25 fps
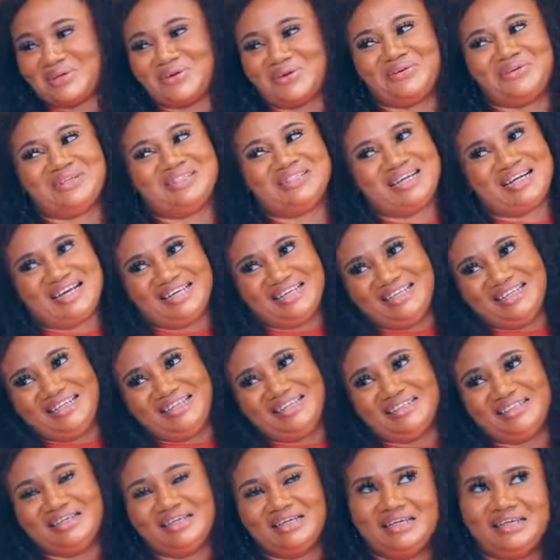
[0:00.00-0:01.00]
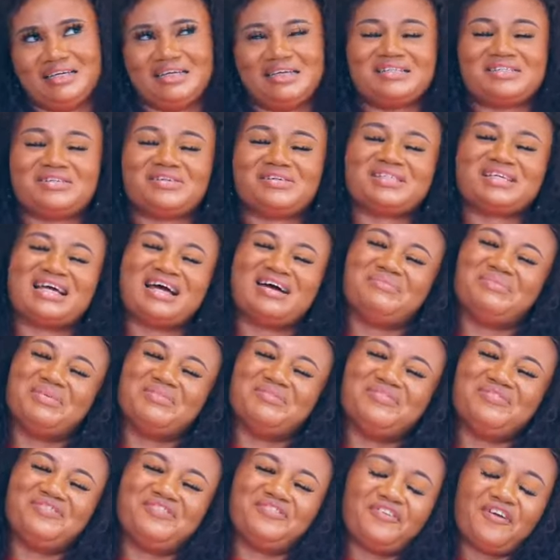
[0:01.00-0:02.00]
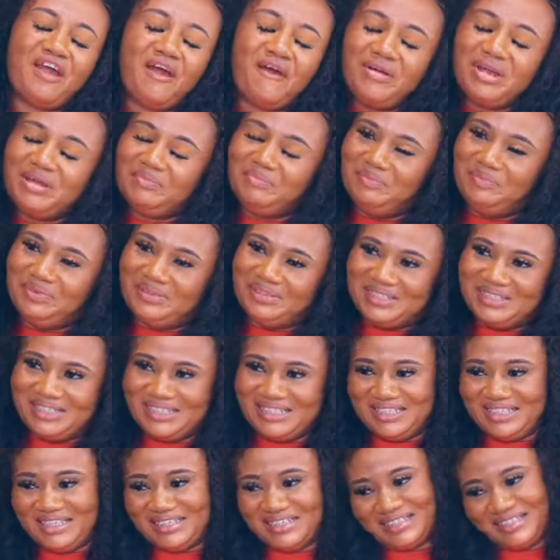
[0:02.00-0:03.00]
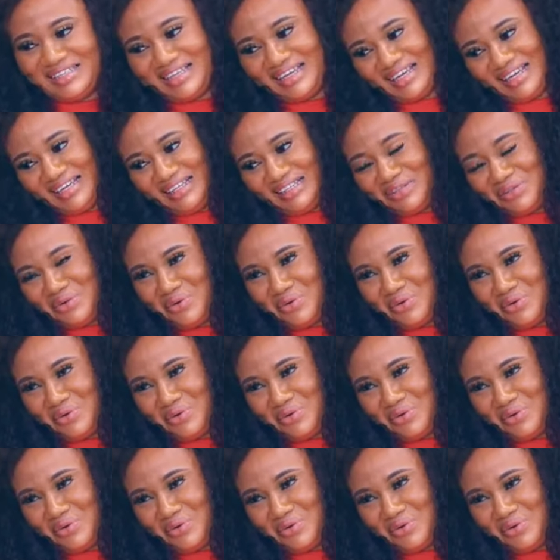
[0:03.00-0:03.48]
Sorry, darling. It's just that I've been very busy these days,